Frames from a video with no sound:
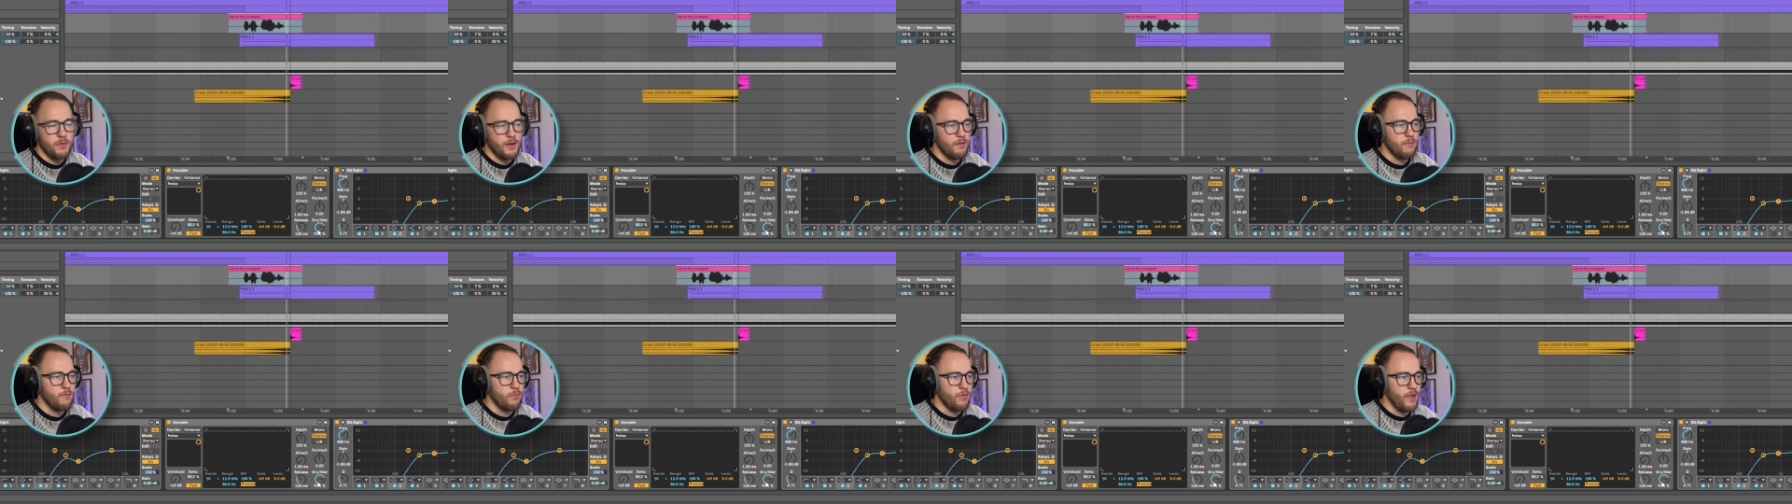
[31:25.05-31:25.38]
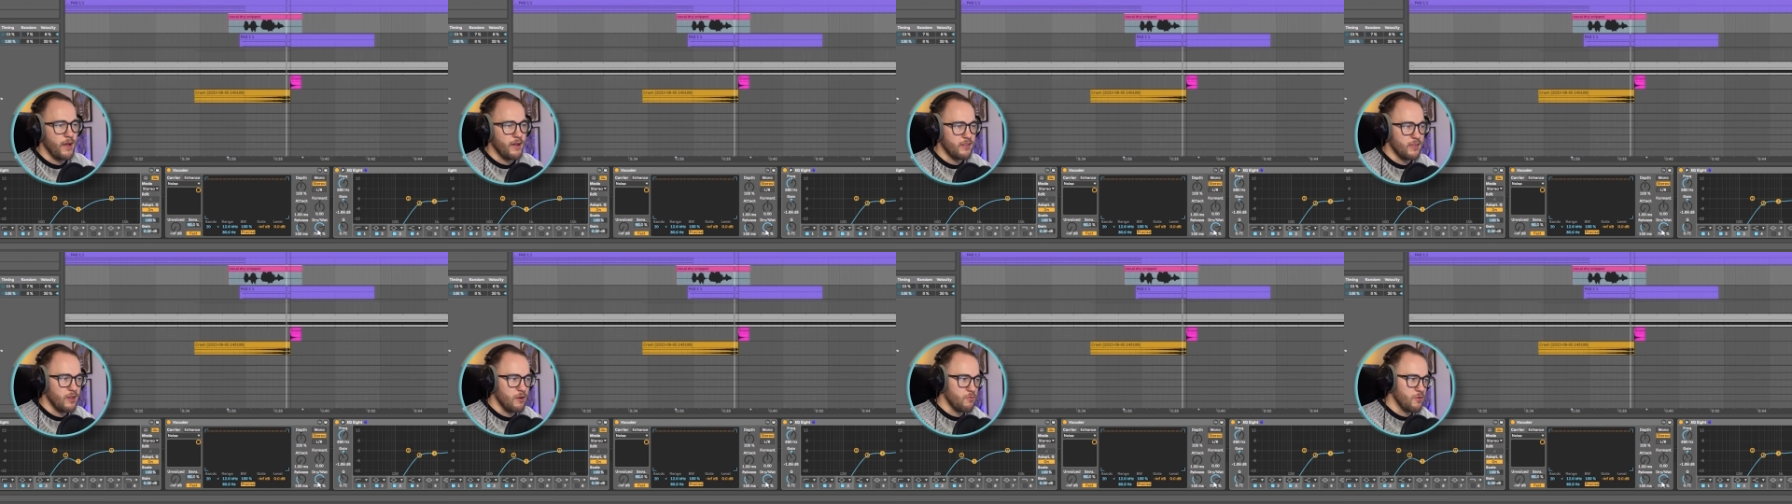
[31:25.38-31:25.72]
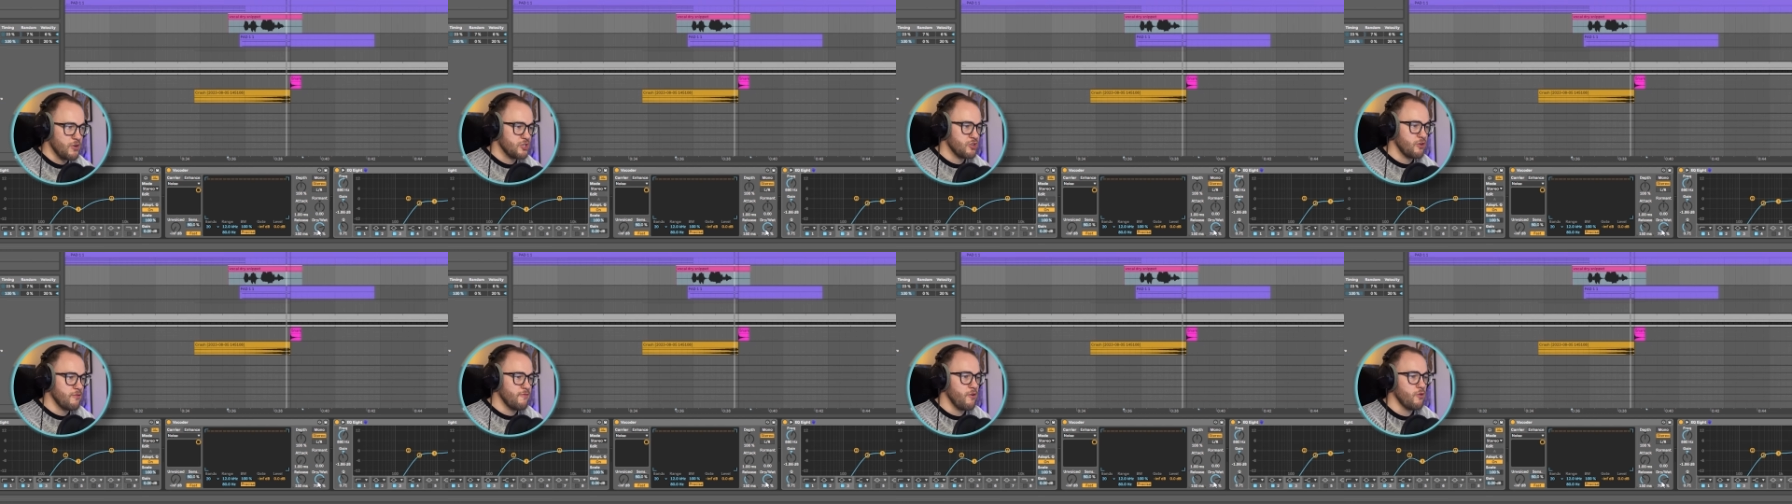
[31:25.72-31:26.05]
bit like the
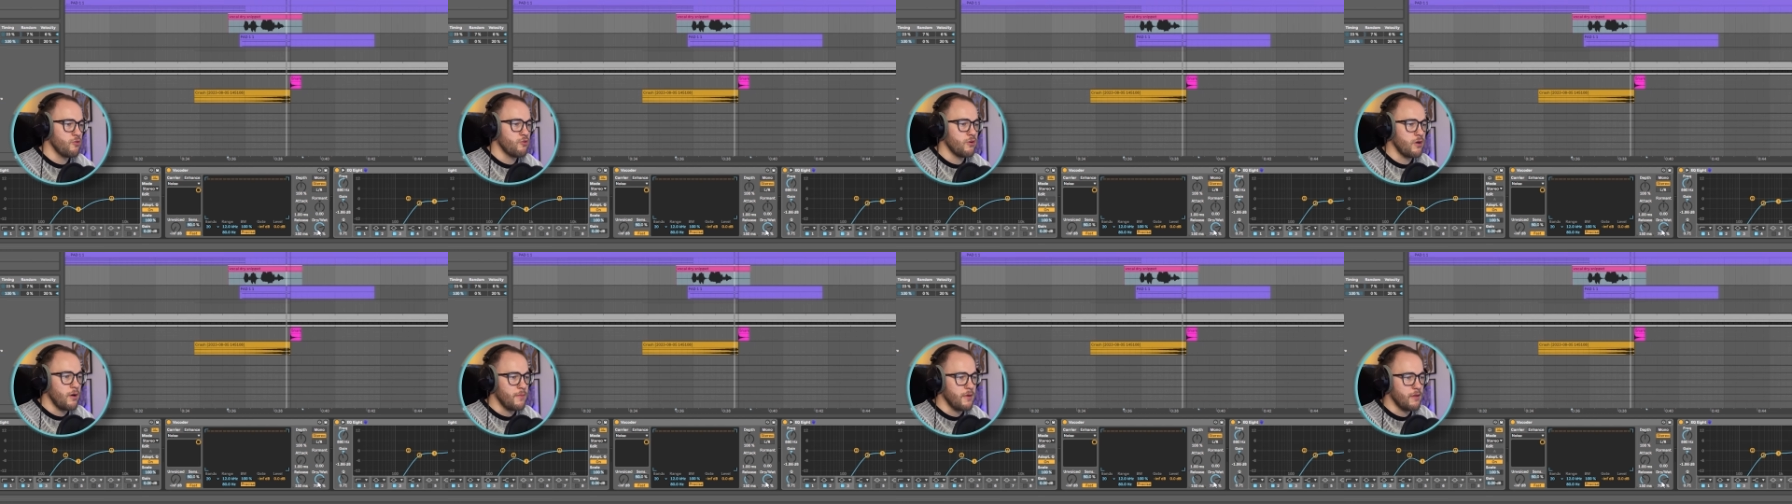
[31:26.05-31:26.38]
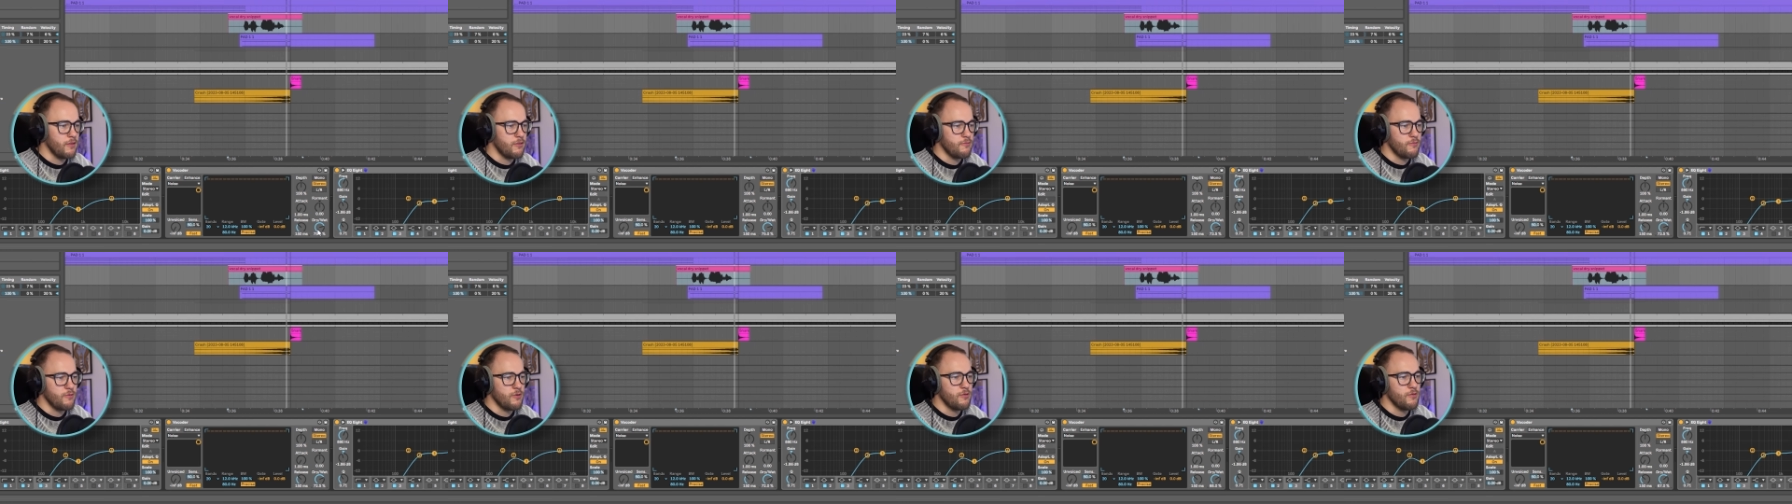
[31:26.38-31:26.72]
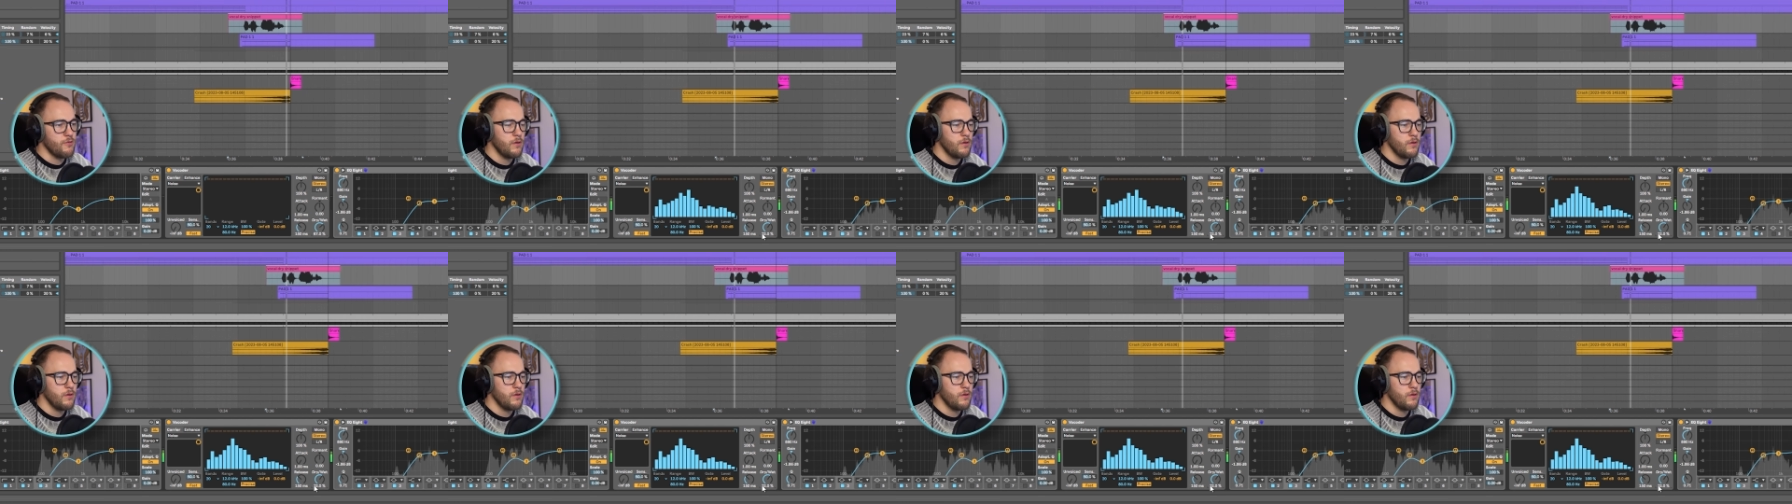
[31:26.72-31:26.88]
original vocal coming through.